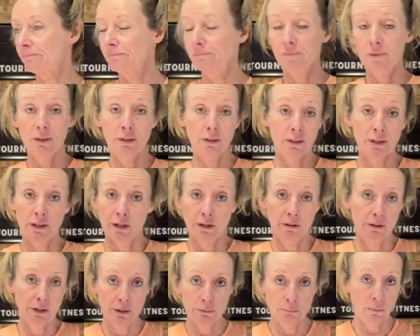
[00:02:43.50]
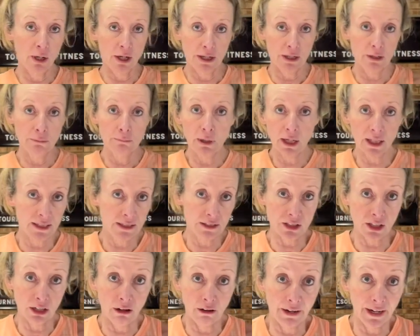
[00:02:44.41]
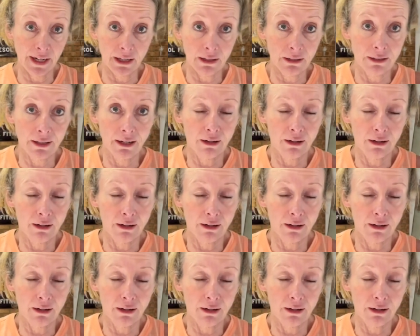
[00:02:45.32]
you might die.